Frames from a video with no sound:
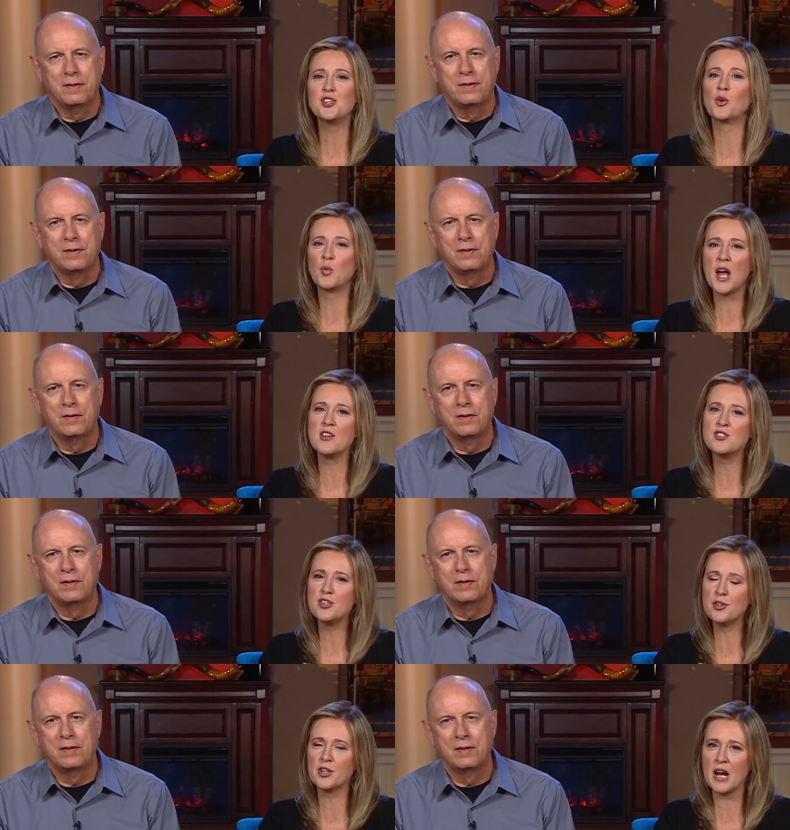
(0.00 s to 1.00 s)
Speaker 1: you to run
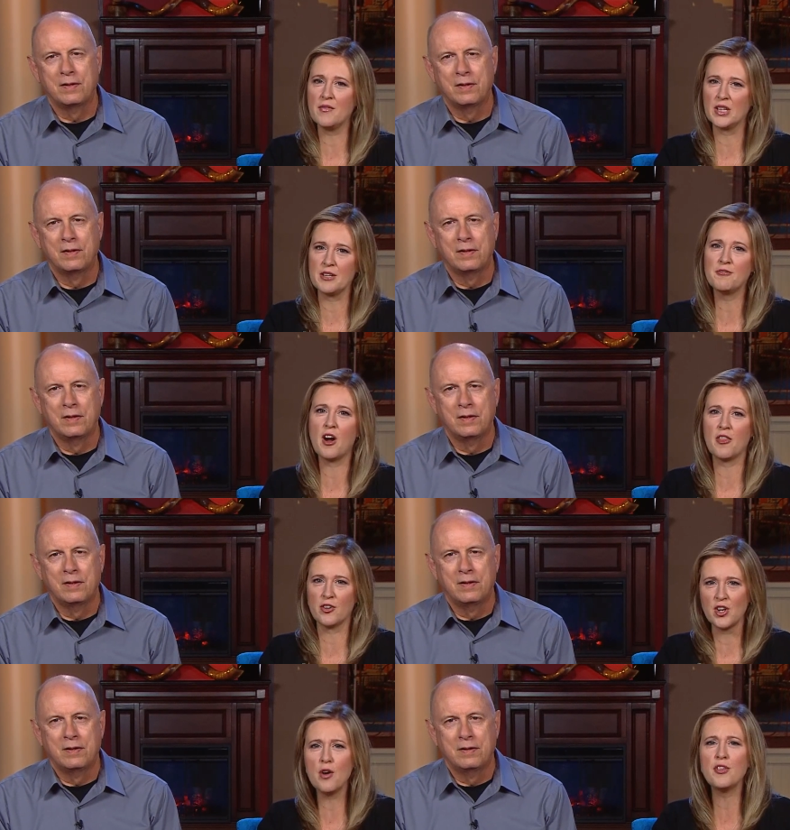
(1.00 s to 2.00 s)
to your Heavenly Father.
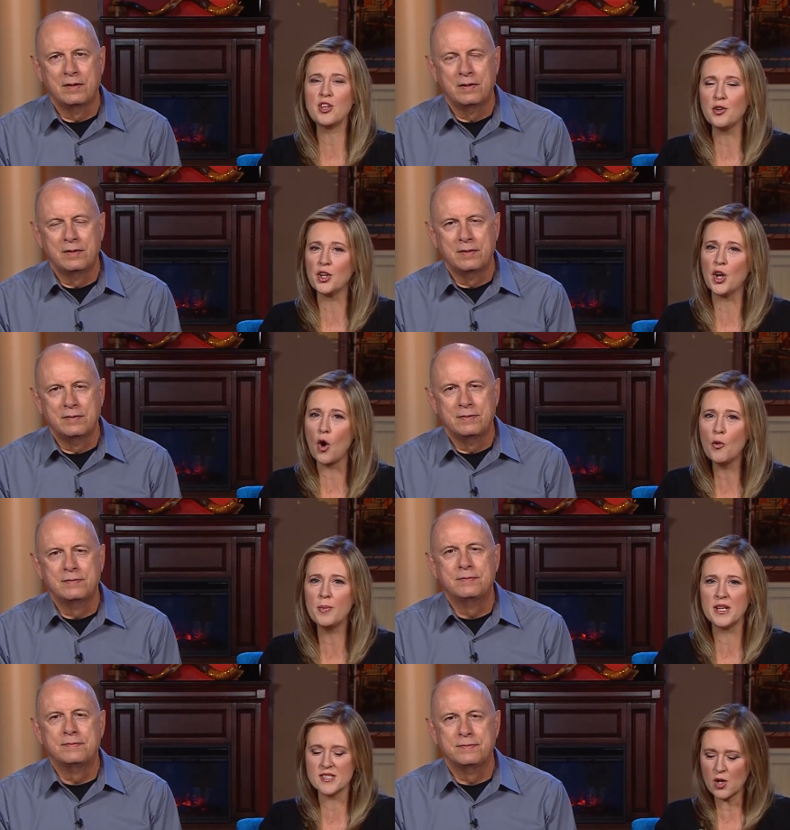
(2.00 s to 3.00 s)
Know that you could
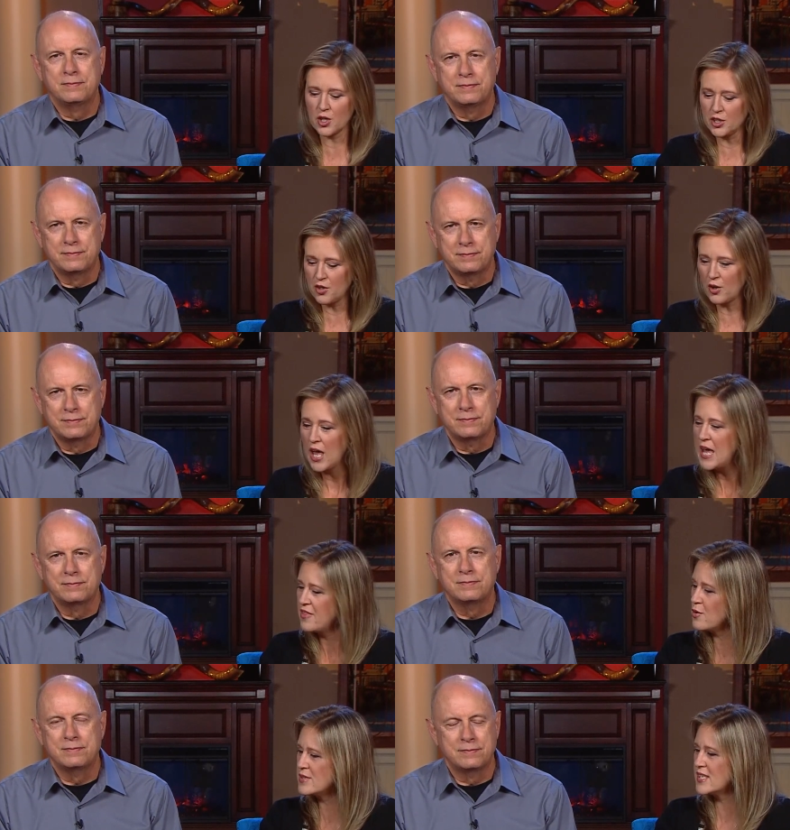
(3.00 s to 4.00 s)
open His heart. You know,
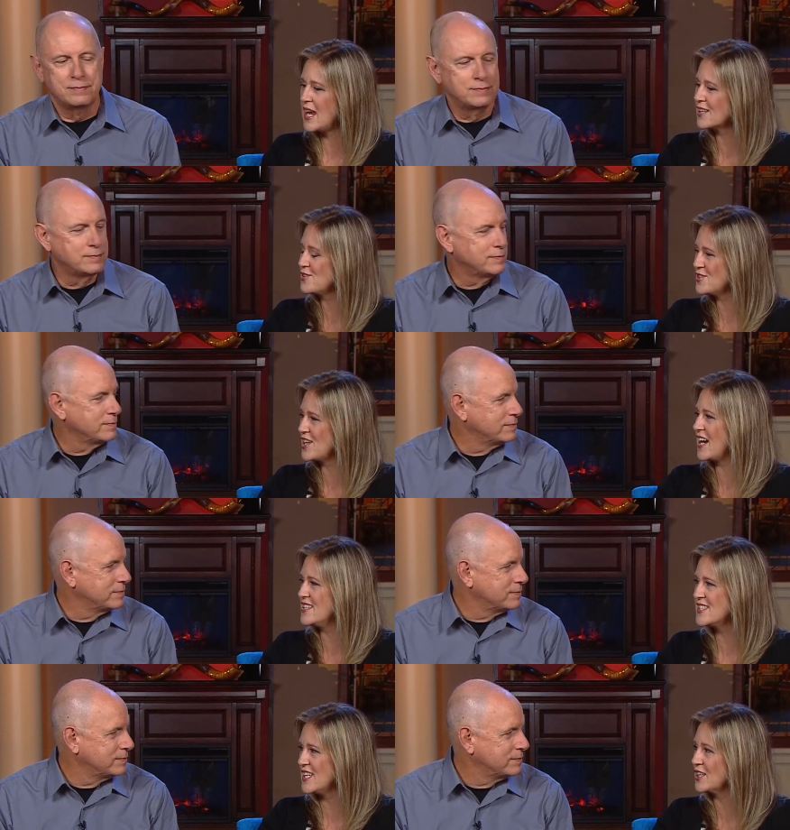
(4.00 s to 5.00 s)
there was an
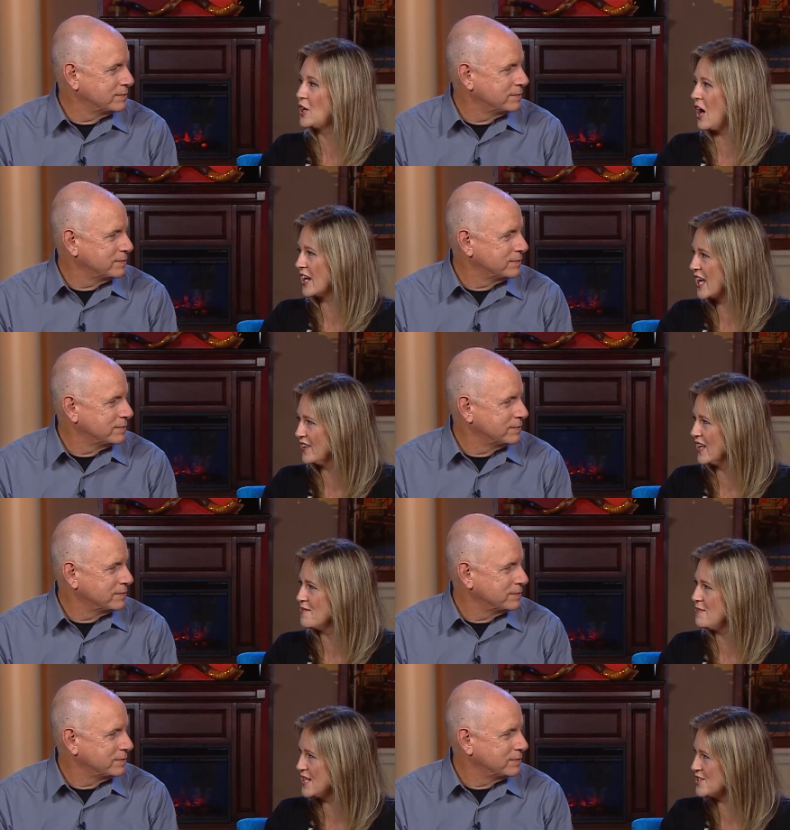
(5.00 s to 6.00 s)
exercise that God had led
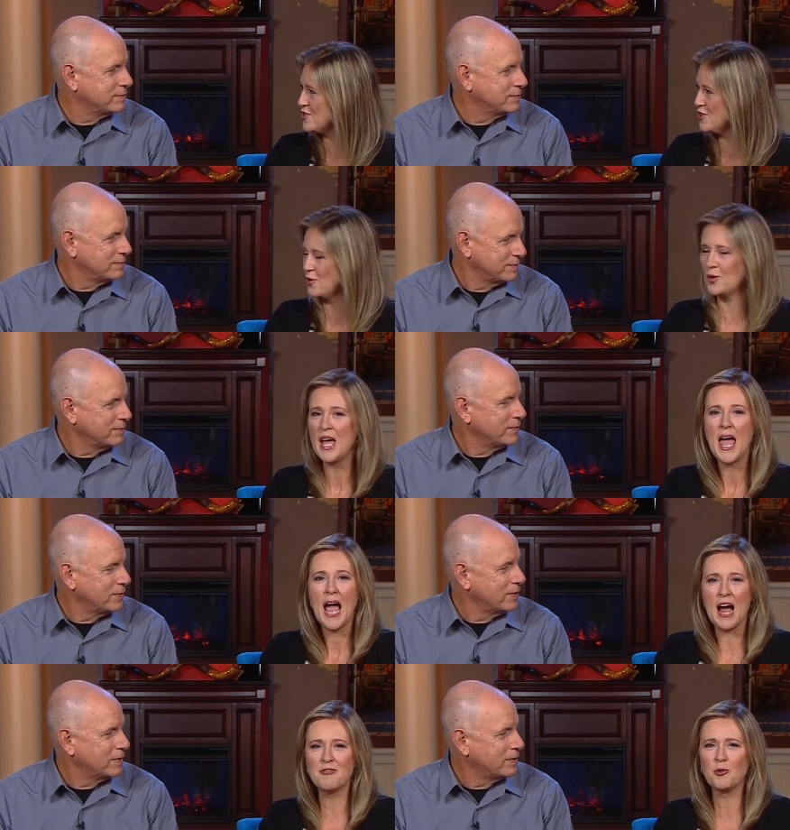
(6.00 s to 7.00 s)
me to do
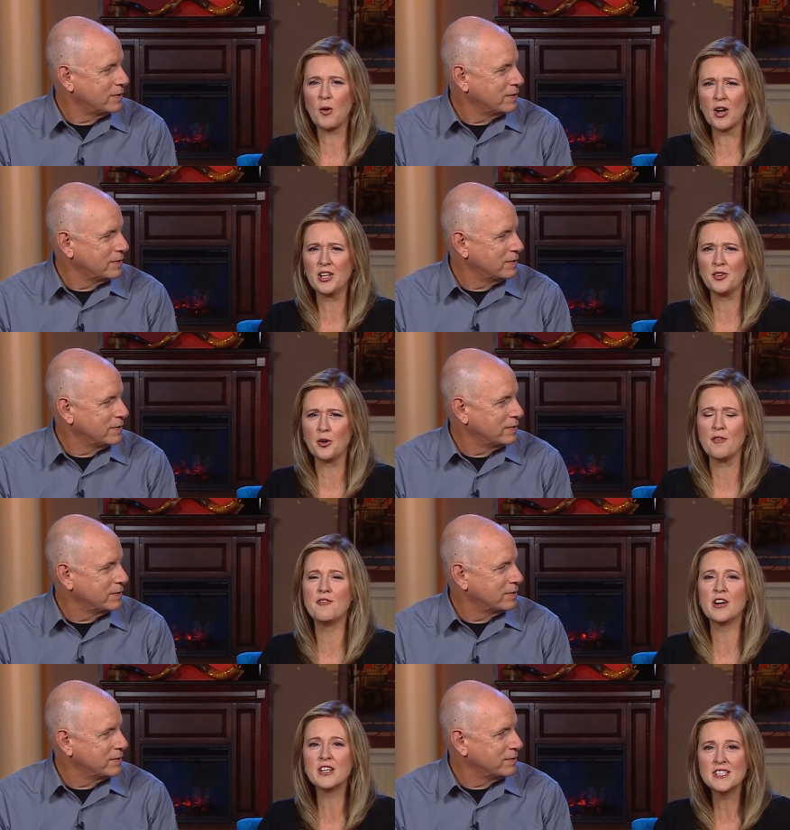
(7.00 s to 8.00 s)
after walking through a
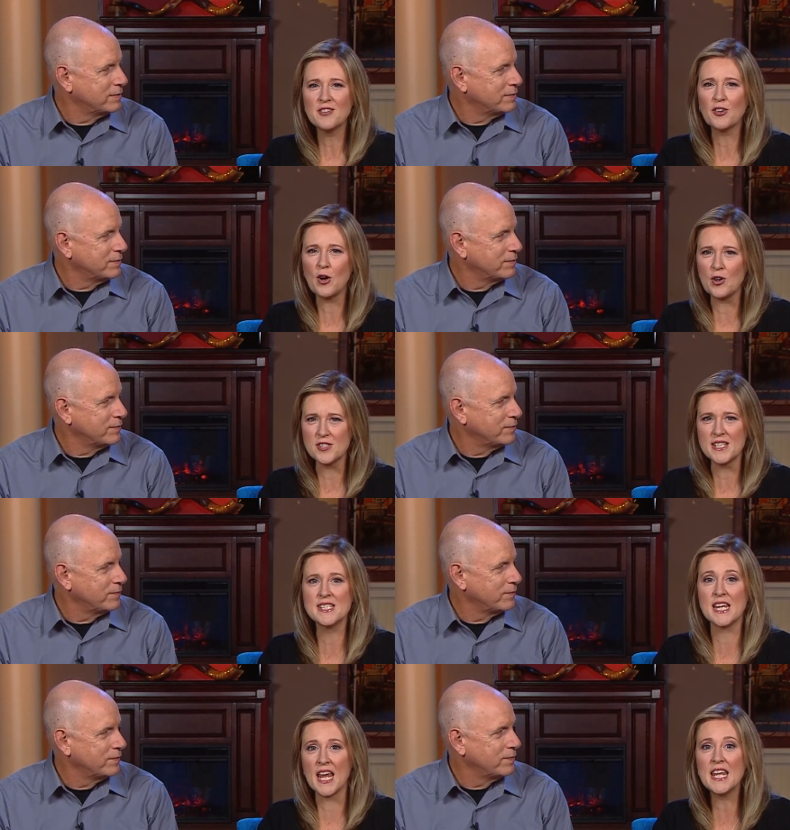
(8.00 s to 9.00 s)
very difficult
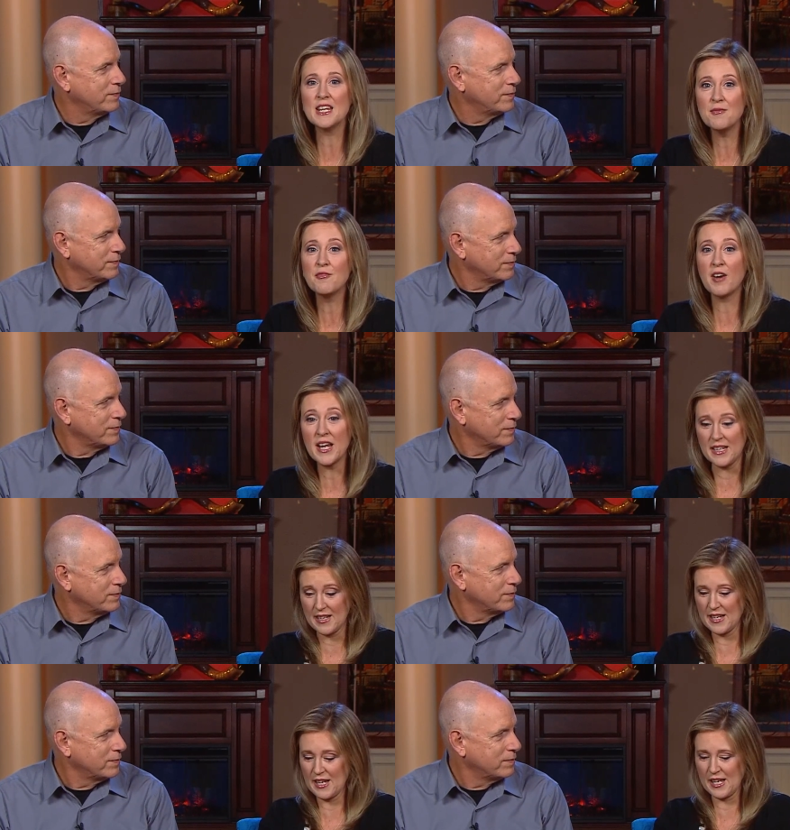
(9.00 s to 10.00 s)
season and invite,
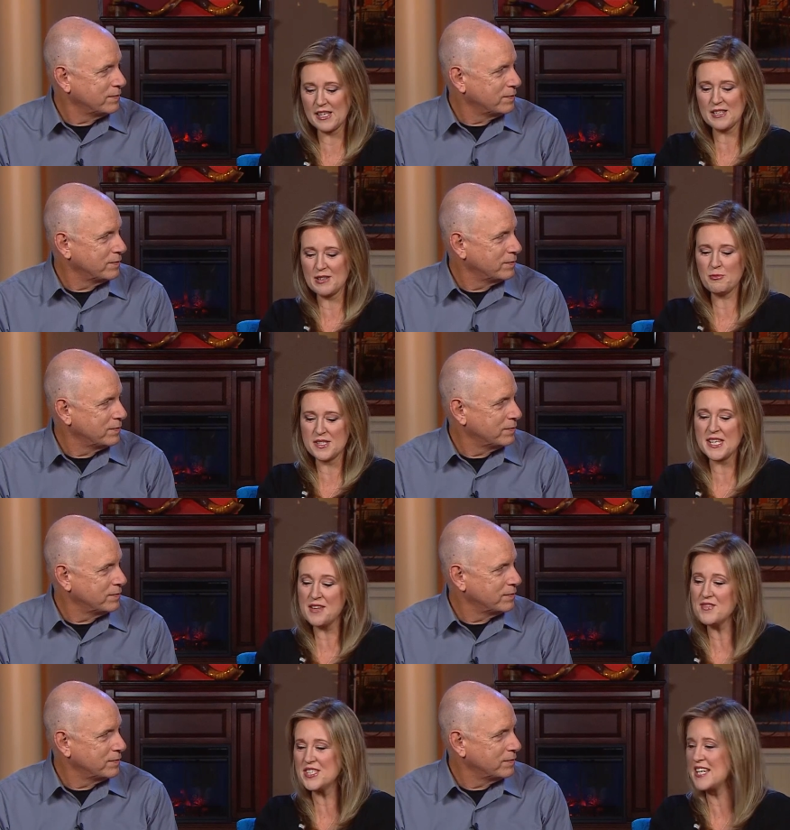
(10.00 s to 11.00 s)
it was an
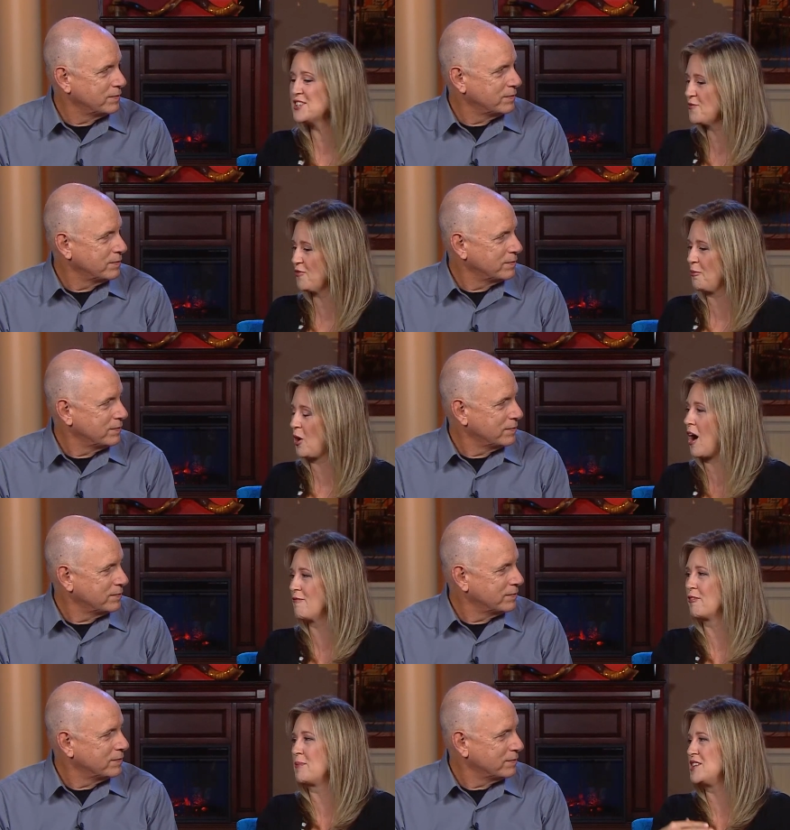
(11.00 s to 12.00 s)
invitation from
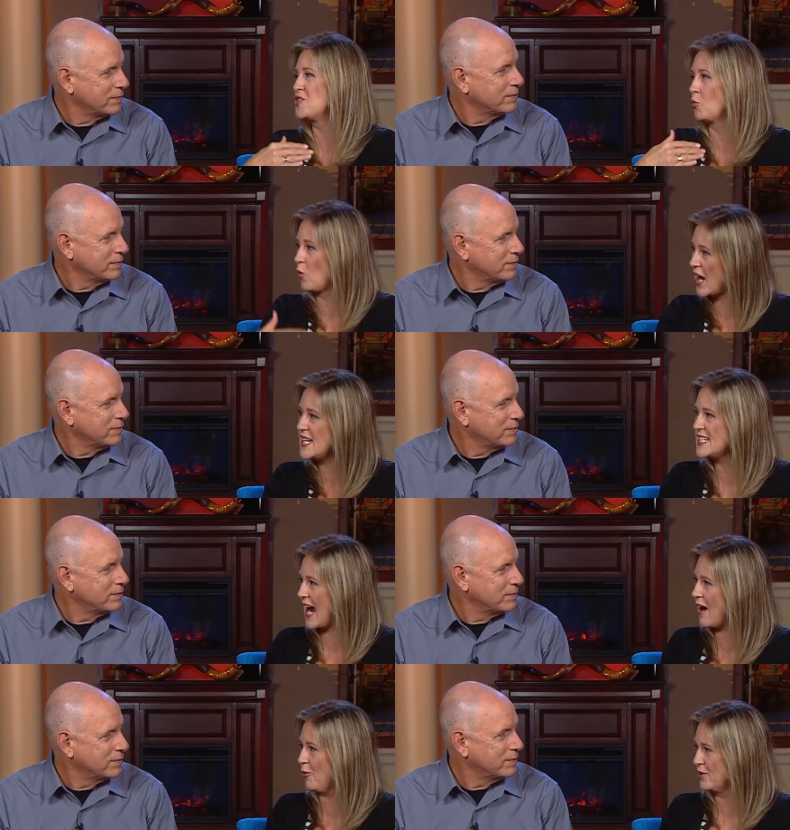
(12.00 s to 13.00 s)
God for me to write
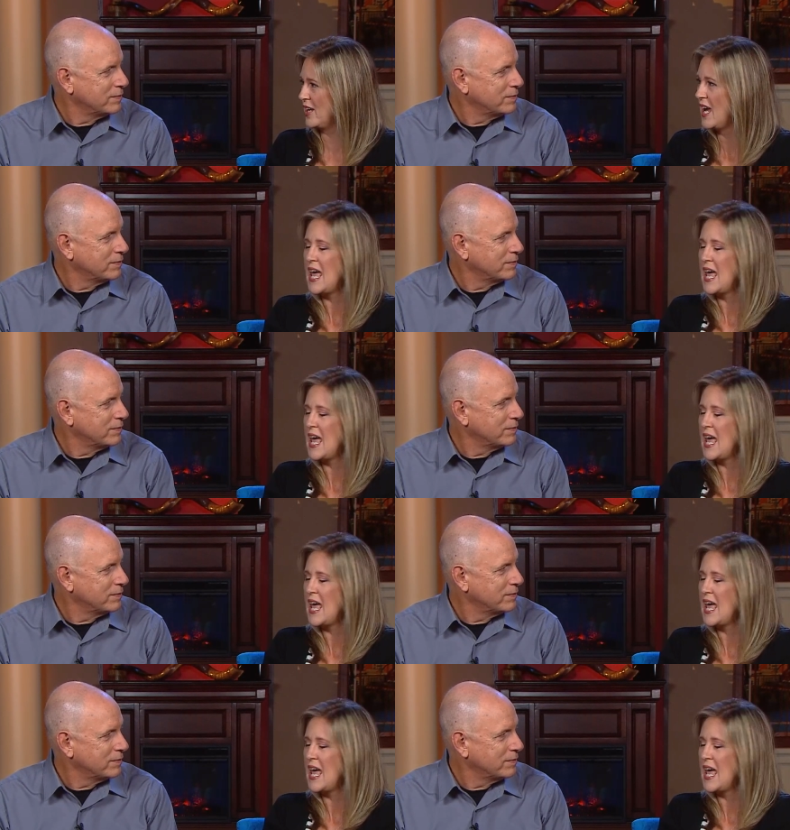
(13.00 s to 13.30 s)
down